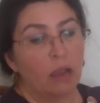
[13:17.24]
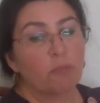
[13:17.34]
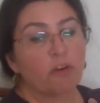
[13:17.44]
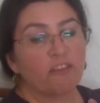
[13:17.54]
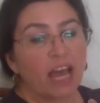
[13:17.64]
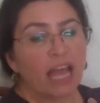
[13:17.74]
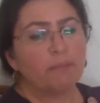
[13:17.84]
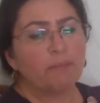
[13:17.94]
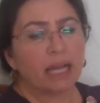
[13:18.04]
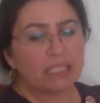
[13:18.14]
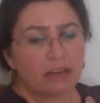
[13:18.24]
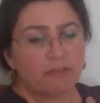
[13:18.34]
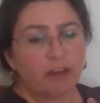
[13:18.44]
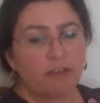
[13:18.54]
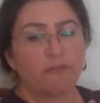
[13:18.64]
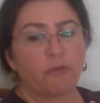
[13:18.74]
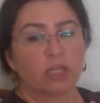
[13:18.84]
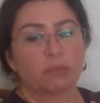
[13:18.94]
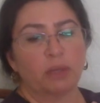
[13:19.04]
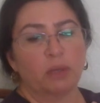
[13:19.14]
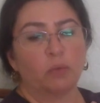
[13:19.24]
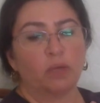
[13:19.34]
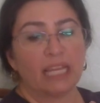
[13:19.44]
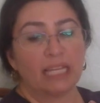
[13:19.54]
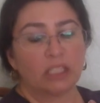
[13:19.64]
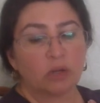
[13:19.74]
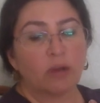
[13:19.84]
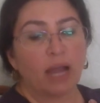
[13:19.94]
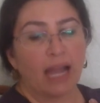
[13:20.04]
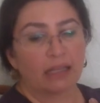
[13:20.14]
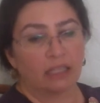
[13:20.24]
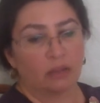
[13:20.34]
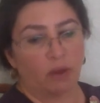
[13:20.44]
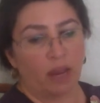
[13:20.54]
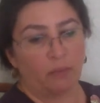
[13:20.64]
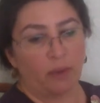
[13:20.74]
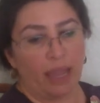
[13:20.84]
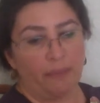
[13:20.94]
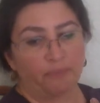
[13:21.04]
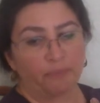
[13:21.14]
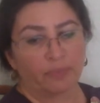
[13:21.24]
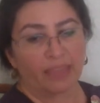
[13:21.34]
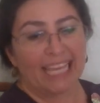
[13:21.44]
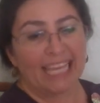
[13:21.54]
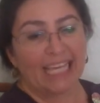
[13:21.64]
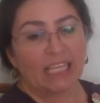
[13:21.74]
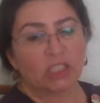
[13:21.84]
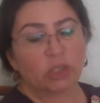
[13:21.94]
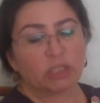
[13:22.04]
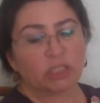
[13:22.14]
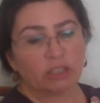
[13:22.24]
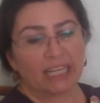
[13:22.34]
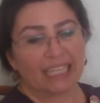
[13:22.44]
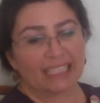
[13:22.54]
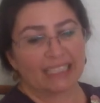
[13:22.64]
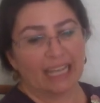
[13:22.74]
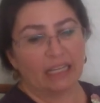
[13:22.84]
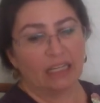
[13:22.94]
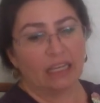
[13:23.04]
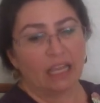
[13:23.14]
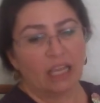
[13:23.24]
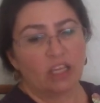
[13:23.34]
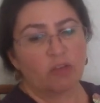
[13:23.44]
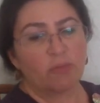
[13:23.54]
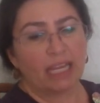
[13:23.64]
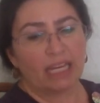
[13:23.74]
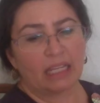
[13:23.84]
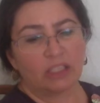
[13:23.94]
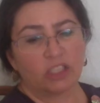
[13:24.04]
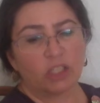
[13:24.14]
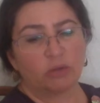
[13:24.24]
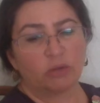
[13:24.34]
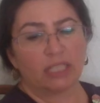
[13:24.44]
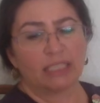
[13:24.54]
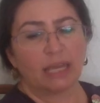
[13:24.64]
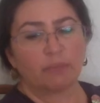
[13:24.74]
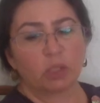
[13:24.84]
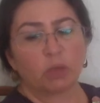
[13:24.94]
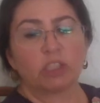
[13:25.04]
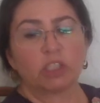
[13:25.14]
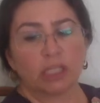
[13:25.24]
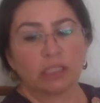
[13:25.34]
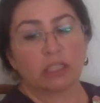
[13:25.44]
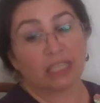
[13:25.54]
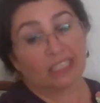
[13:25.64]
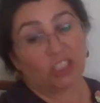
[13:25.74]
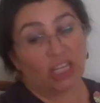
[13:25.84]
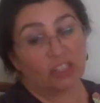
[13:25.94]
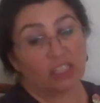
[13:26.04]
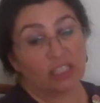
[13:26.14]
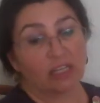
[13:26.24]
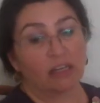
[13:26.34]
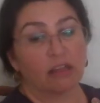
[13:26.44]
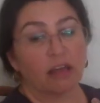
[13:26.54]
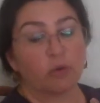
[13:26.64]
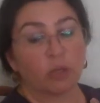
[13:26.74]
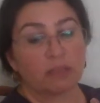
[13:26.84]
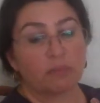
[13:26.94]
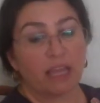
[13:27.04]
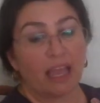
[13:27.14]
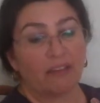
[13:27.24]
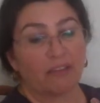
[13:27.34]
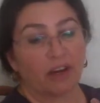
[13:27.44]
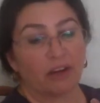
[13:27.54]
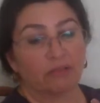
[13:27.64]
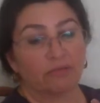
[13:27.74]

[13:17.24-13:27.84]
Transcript: Provide positive reinforcement when they do act in the right way. To a certain extent, you may need to attempt to adjust to the changes in your loved one's behavior.